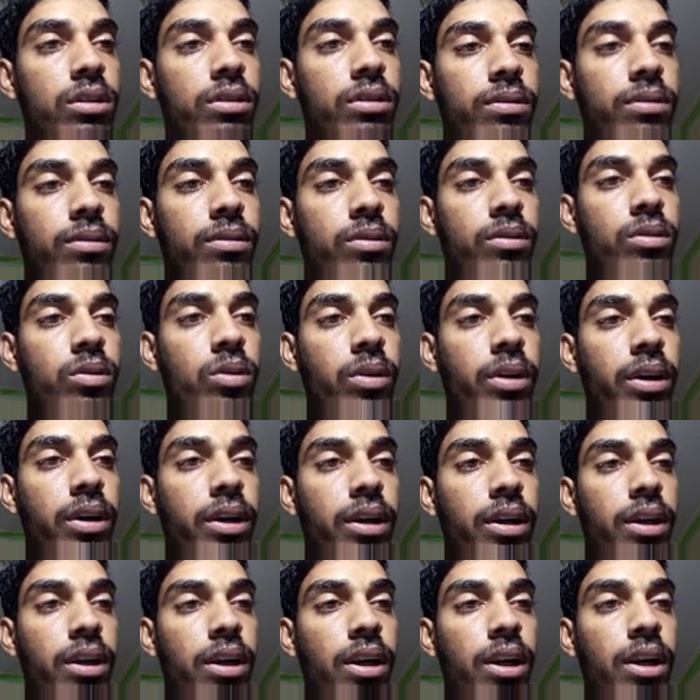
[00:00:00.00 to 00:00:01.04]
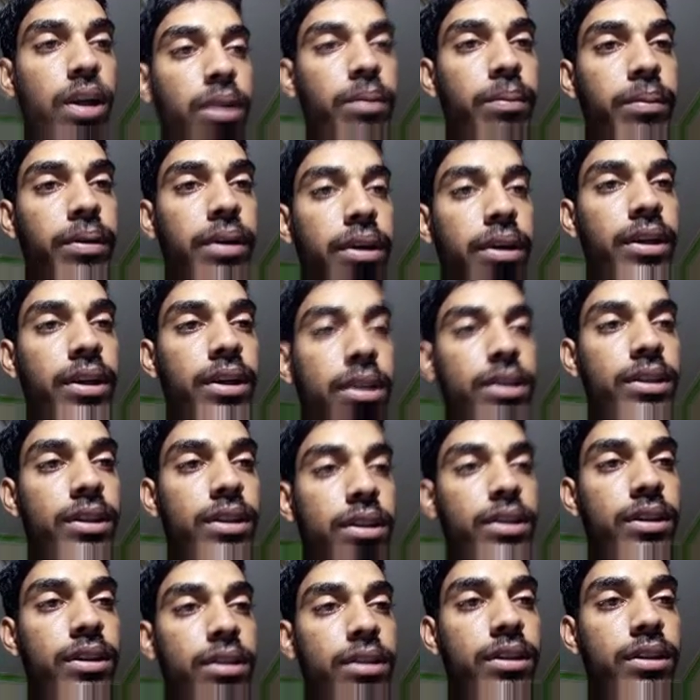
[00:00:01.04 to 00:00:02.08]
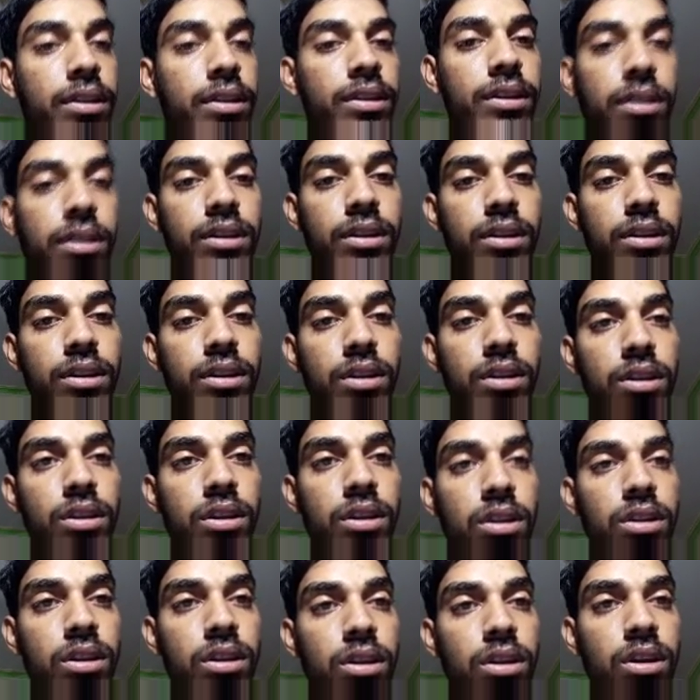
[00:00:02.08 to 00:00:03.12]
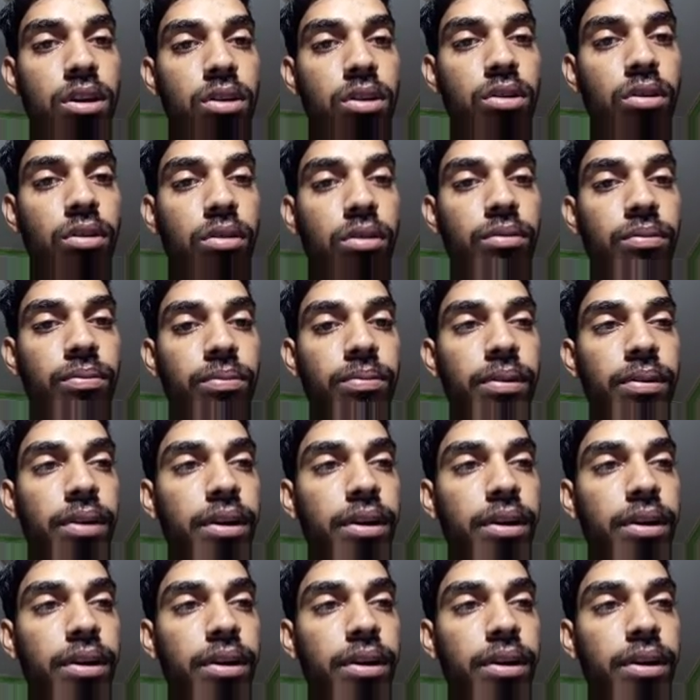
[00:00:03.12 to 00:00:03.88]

okay? Let me erase the complete